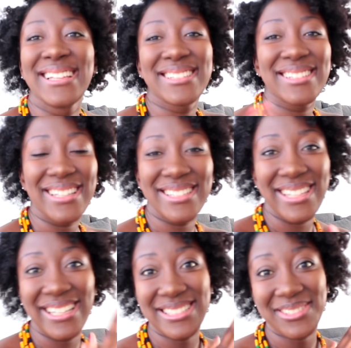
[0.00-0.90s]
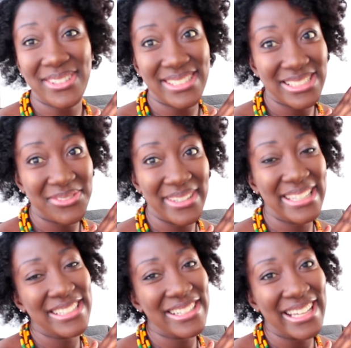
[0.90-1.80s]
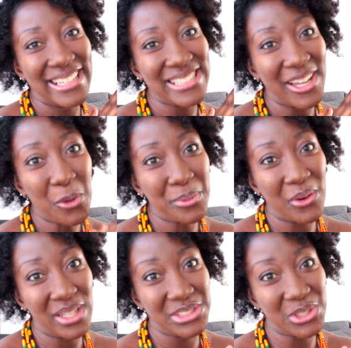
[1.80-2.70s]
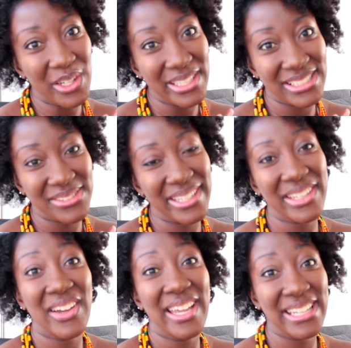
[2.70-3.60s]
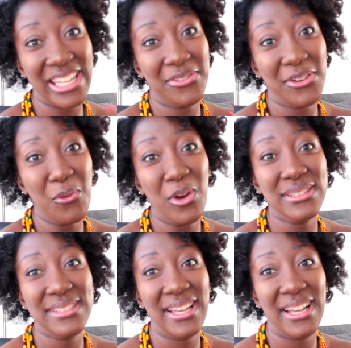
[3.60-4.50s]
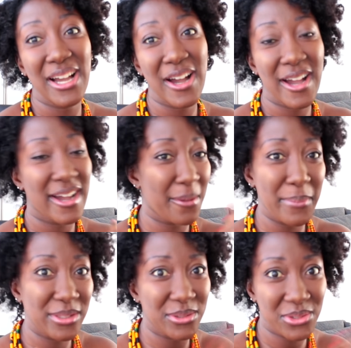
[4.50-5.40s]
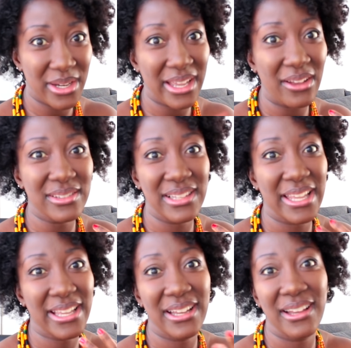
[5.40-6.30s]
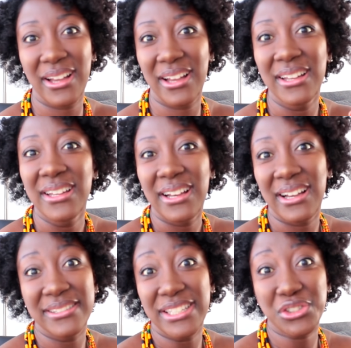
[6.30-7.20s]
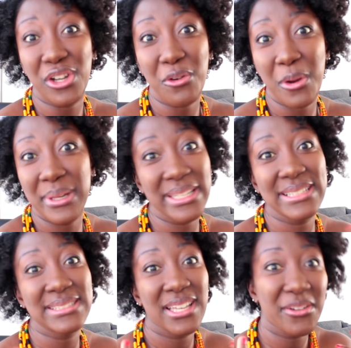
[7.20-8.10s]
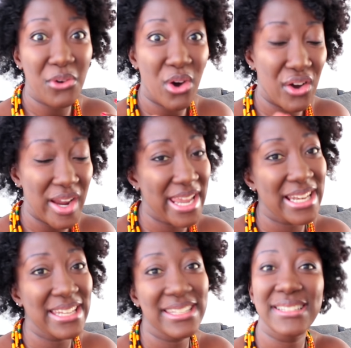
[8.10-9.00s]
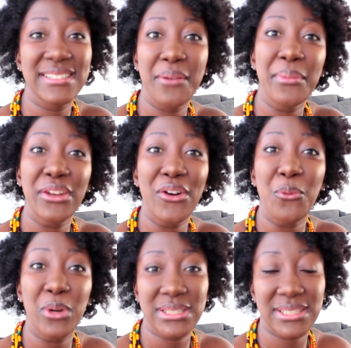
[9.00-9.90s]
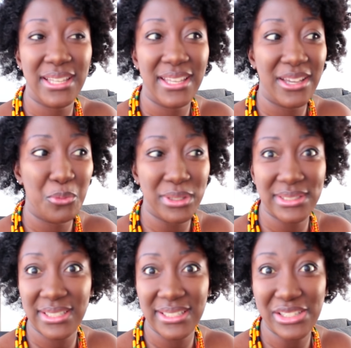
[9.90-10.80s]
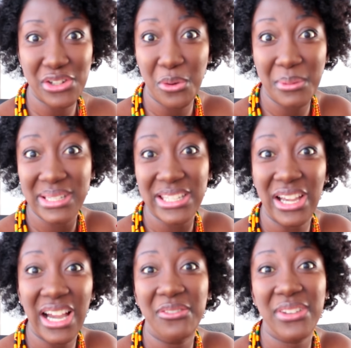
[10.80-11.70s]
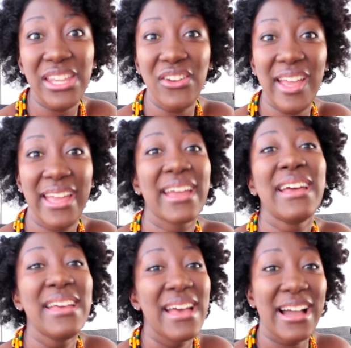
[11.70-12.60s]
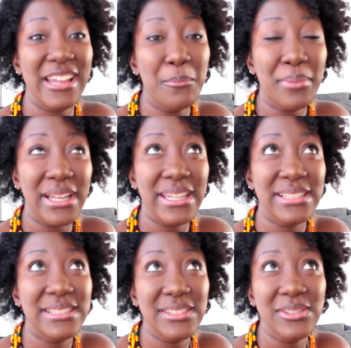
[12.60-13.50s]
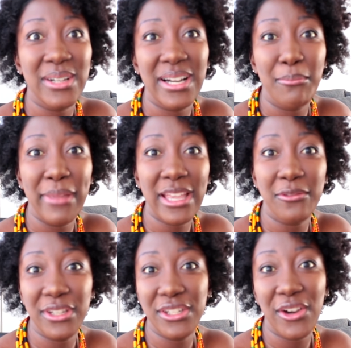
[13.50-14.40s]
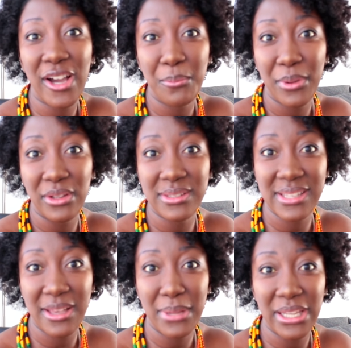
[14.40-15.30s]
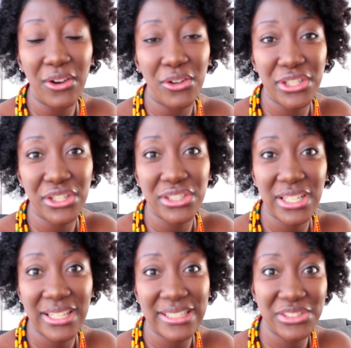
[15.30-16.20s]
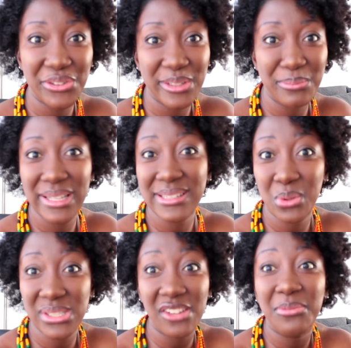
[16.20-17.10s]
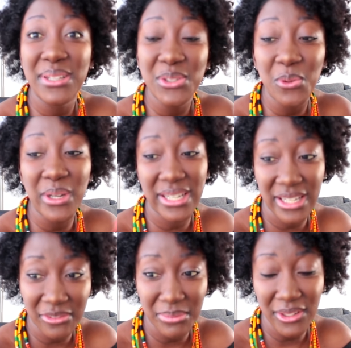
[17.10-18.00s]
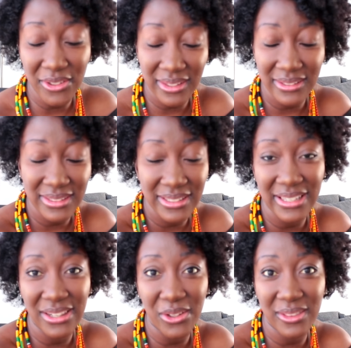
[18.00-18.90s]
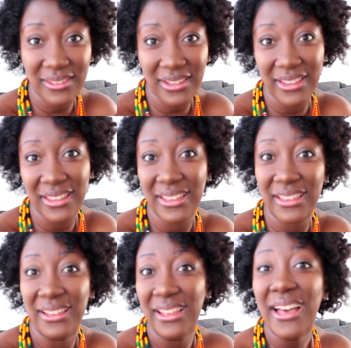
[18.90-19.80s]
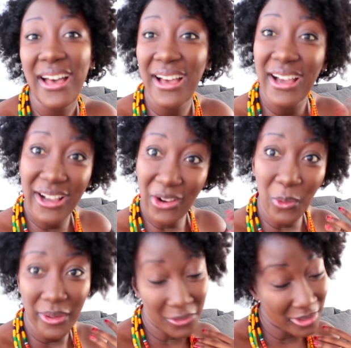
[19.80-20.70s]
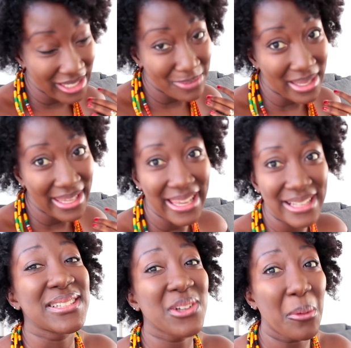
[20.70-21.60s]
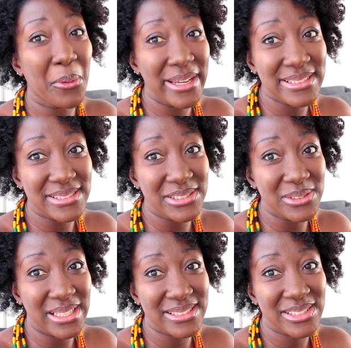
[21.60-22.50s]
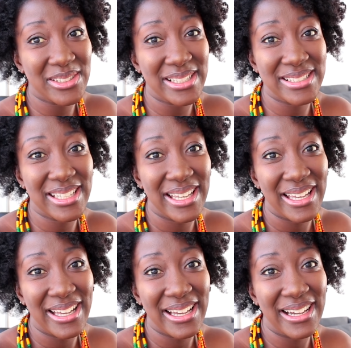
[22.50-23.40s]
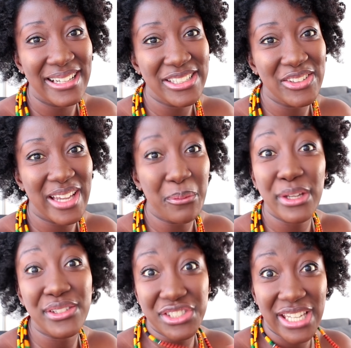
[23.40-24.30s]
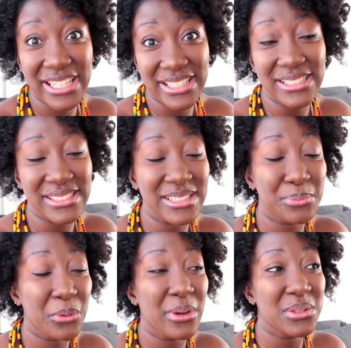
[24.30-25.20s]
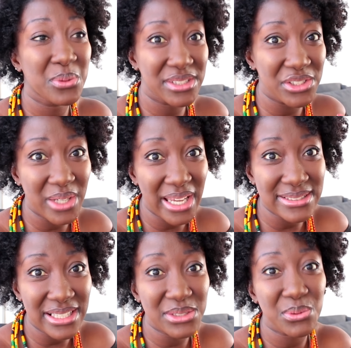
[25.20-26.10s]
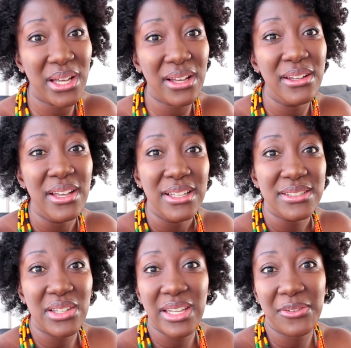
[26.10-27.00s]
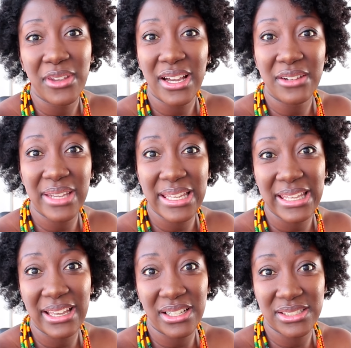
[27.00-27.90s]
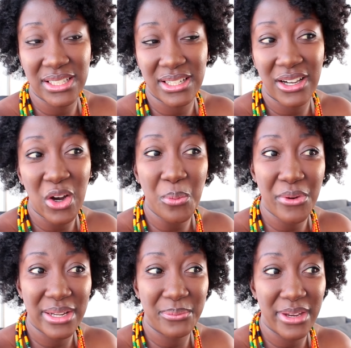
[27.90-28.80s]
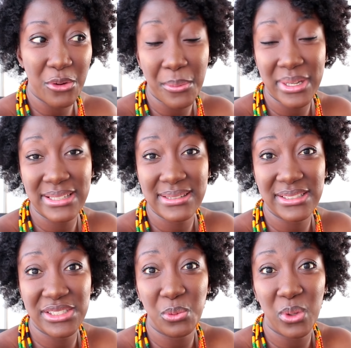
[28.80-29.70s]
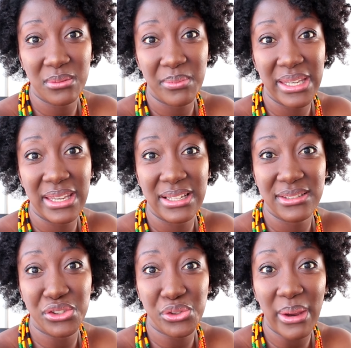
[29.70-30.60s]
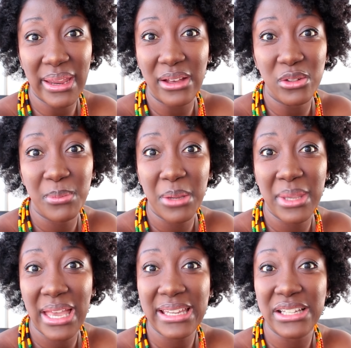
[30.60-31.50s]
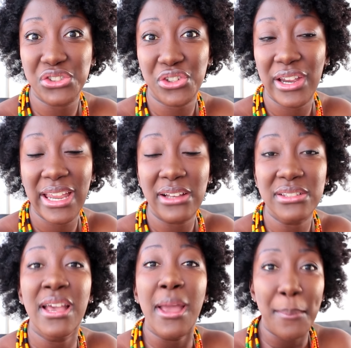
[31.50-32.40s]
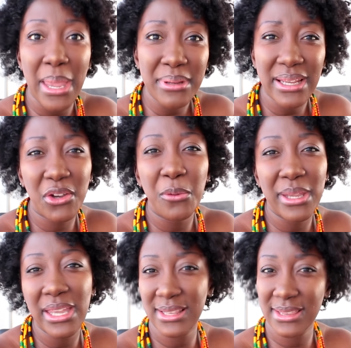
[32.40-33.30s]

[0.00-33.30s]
So that's it for this video, guys. I hope you enjoyed this video, and if you want me to try out like natural remedies for our hair like this, let me know what natural remedy you have in your hair. I am planning to make a video about my onion treatments, which I've been doing, and I've been noticing a lot going on in my hair. So I'm going to do that so that I'm going to share that experience with you guys as well. So if you have any other home remedies that you want me to try out, maybe I can try out. Maybe that could be